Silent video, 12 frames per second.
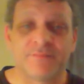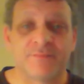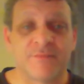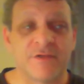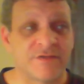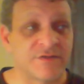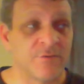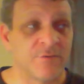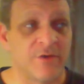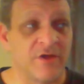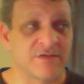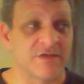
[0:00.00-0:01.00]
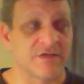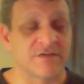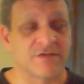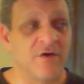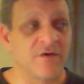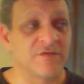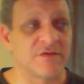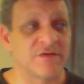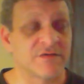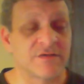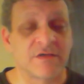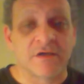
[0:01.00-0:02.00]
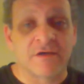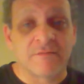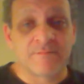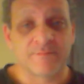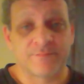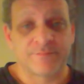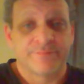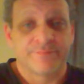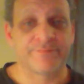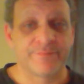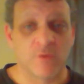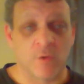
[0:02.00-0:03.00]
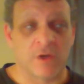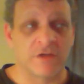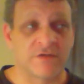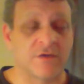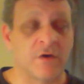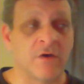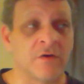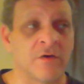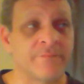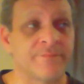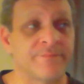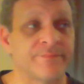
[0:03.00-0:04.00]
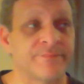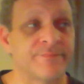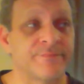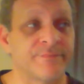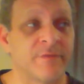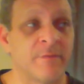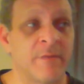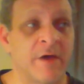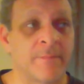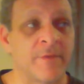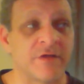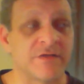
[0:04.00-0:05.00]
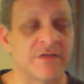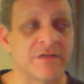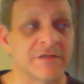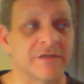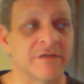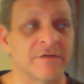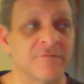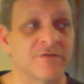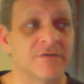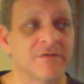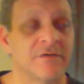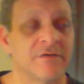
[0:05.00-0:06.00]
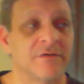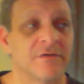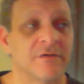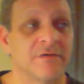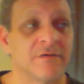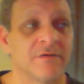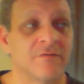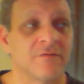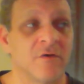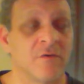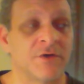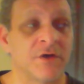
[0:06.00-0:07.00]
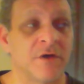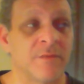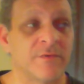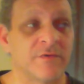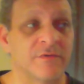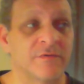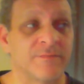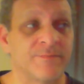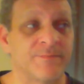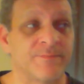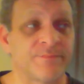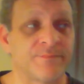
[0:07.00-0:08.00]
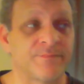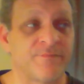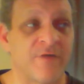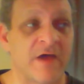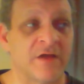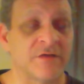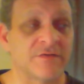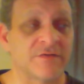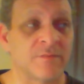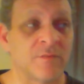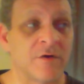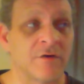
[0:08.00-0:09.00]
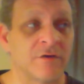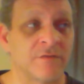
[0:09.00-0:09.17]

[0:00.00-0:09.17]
He still plays that song to this day. The great song about a place he lived growing up in a valley somewhere.